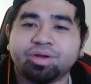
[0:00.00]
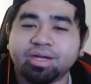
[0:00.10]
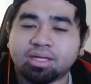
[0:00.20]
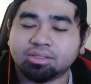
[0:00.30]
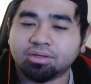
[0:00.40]

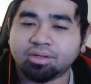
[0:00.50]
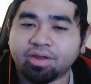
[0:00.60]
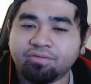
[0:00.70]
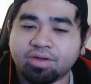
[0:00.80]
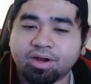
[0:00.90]
Doll to the
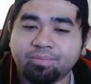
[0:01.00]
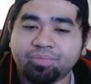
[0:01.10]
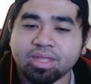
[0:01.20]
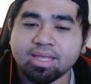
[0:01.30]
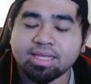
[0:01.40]
graveyard.
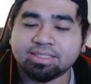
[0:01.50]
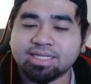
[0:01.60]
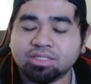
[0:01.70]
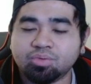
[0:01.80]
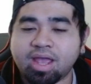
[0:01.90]

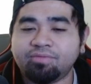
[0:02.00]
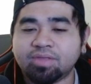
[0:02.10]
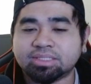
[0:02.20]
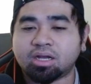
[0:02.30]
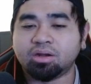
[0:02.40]
Since we have
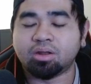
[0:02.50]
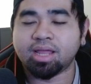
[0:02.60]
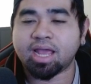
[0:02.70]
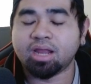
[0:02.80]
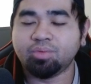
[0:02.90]
this card on
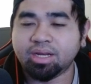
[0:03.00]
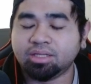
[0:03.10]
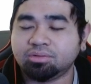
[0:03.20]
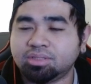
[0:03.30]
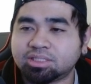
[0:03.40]
hand, we need
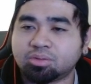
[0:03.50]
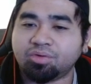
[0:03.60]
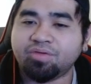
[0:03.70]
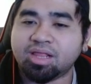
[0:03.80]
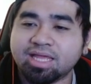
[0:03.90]
to just
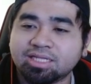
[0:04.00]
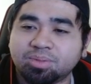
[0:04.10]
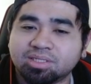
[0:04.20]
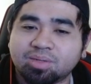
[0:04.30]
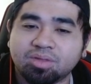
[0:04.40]
reveal it,
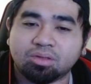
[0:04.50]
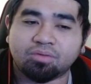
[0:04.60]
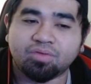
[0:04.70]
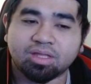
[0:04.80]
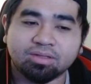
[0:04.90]
spell summon to the
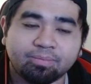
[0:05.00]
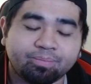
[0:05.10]
field.